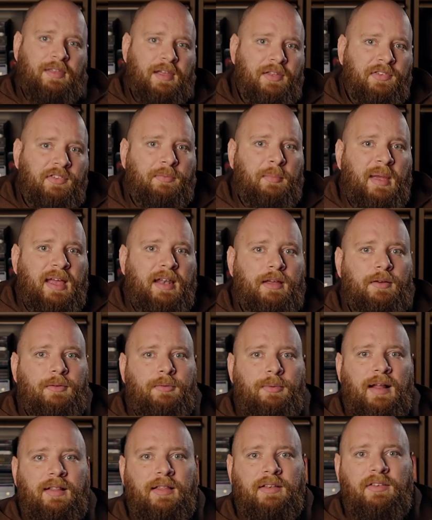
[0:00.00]
This made it
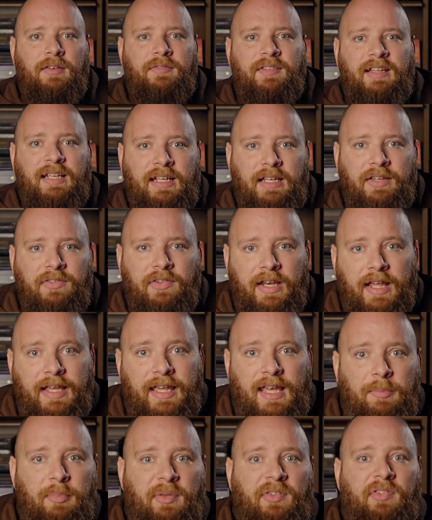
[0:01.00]
relatively easy to
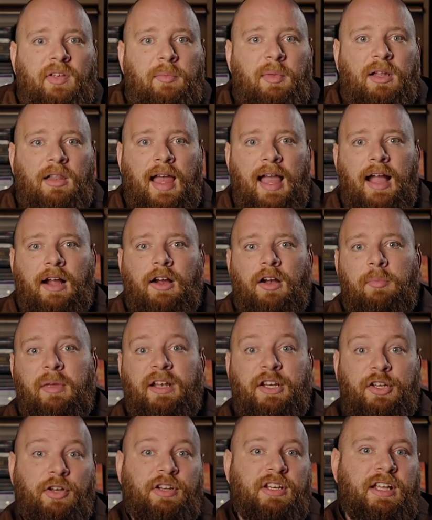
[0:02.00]
keep a simulacrum
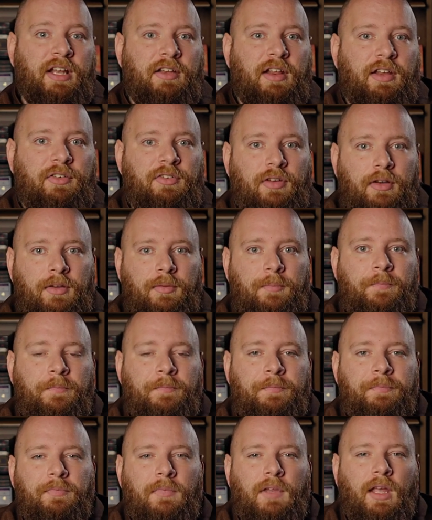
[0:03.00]
in good condition.
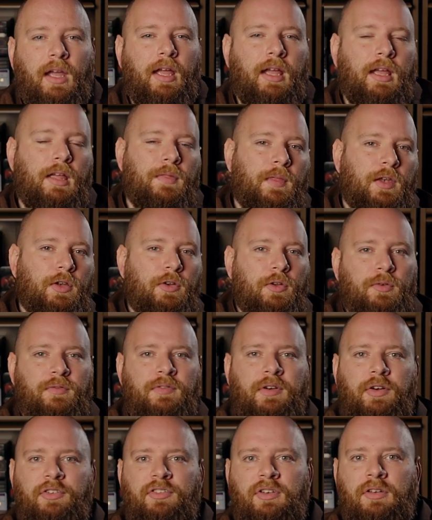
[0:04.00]
In the new
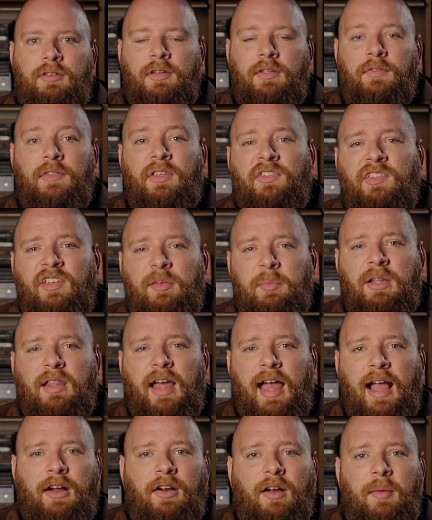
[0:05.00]
version, the
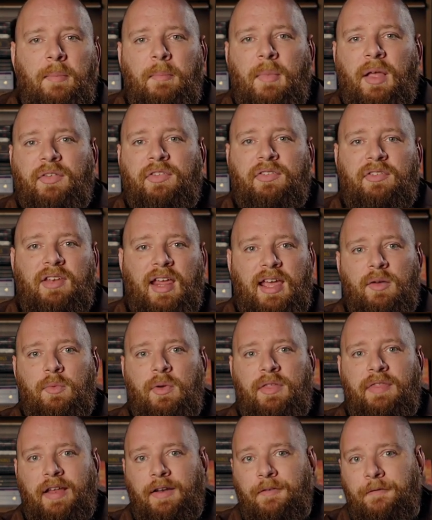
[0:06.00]
simulacrum must stay
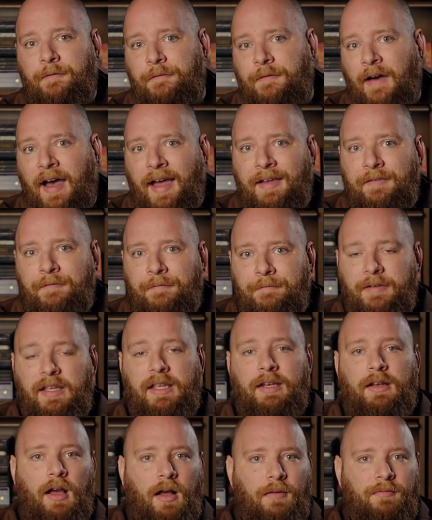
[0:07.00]
within 5
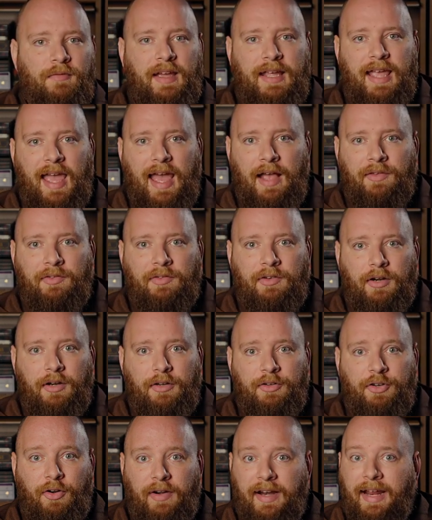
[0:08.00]
feet of the
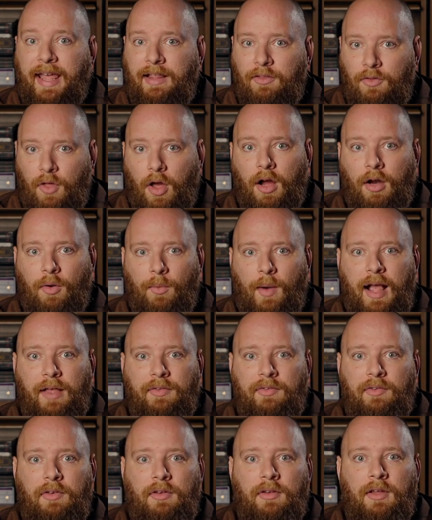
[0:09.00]
caster during a long
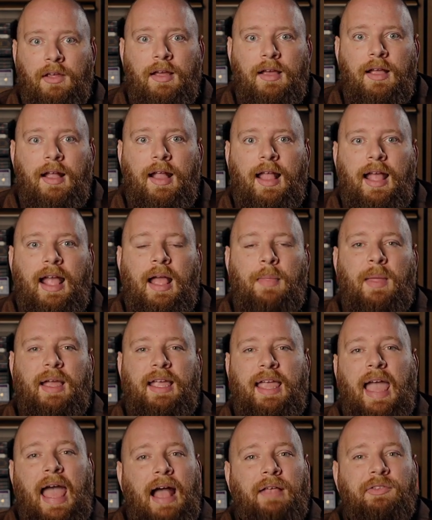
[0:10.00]
rest, and the
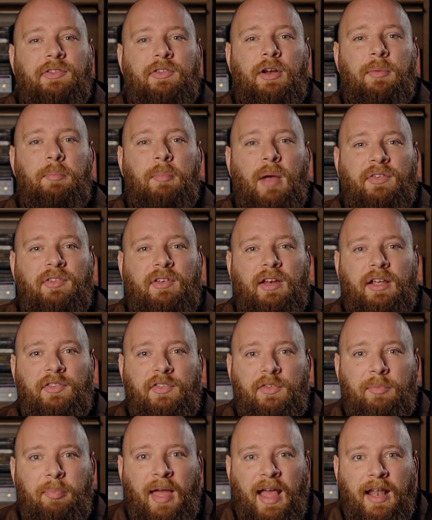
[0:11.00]
caster must
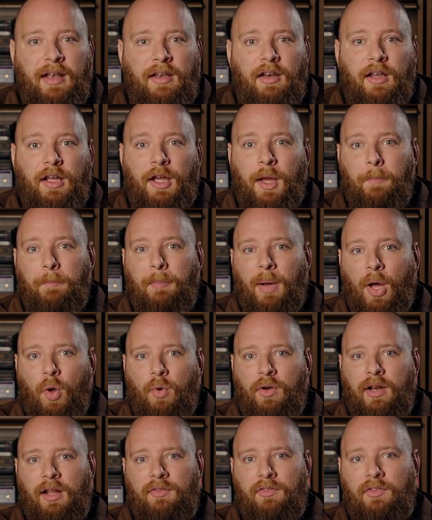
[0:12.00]
expend
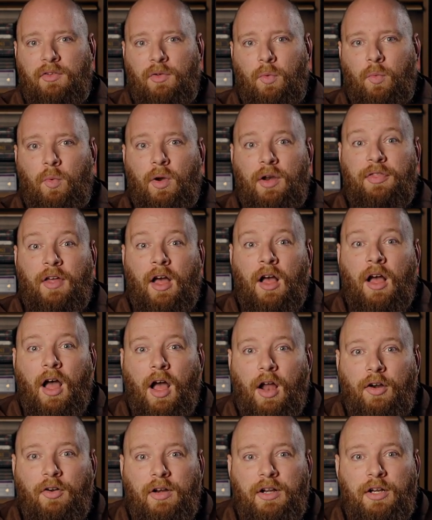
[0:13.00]
components worth
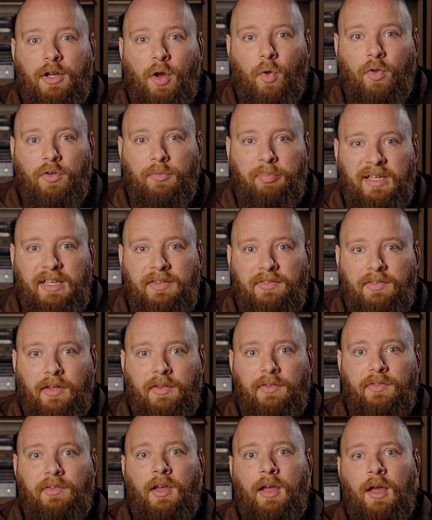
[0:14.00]
100 gold
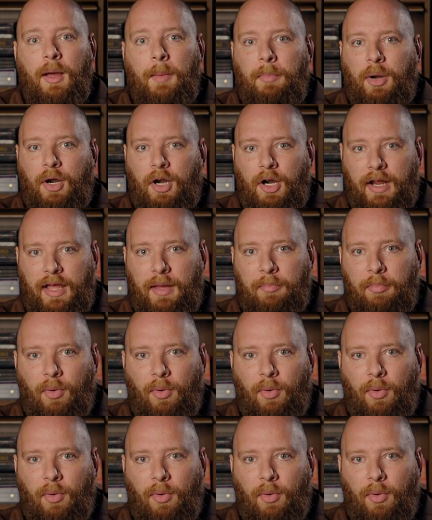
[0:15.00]
pieces per hit